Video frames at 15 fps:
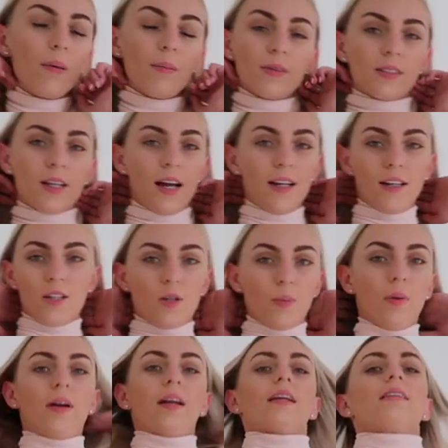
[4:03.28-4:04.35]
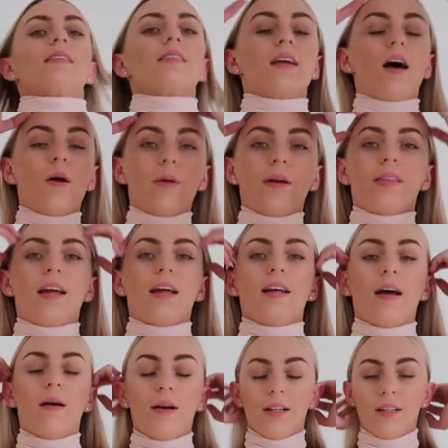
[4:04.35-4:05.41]
one was kind of disappointing to start with and
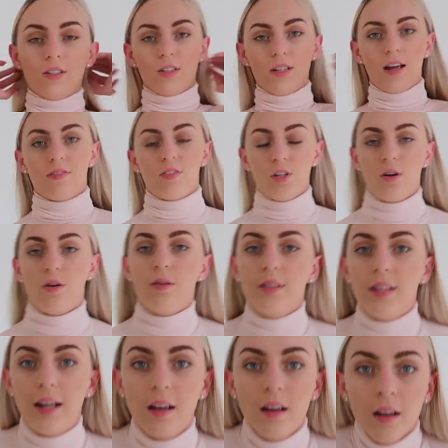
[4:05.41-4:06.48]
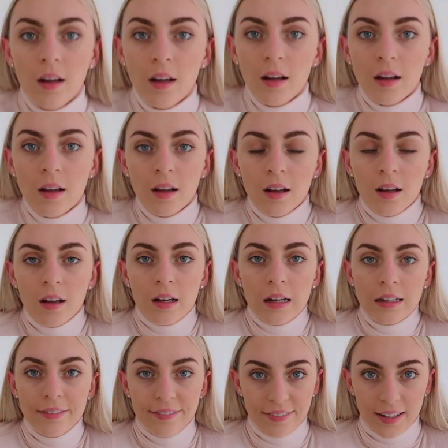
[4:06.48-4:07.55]
now I literally have to go and like
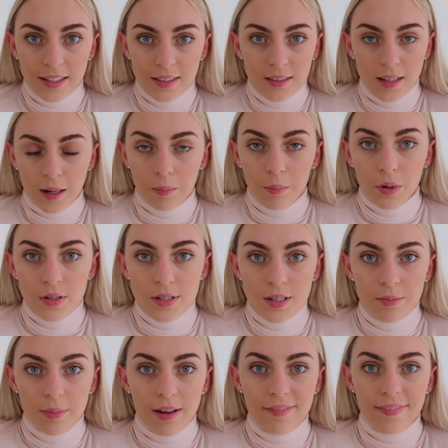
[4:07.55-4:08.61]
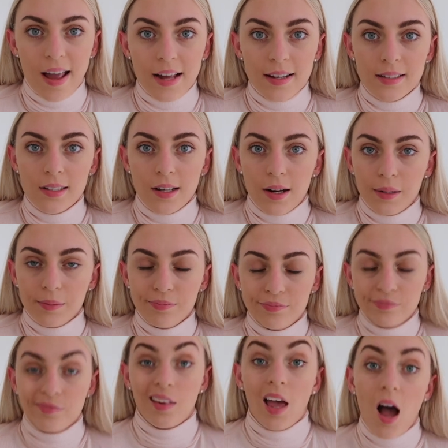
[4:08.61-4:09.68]
fix like most of my face. So
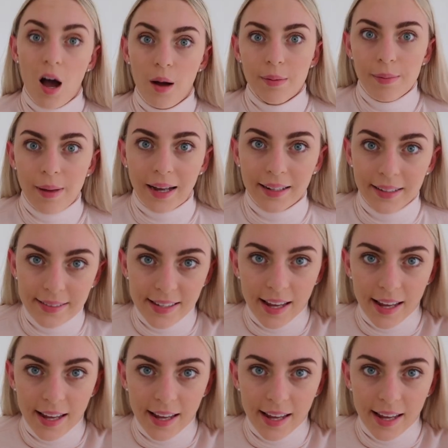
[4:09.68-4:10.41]
I'll be back in a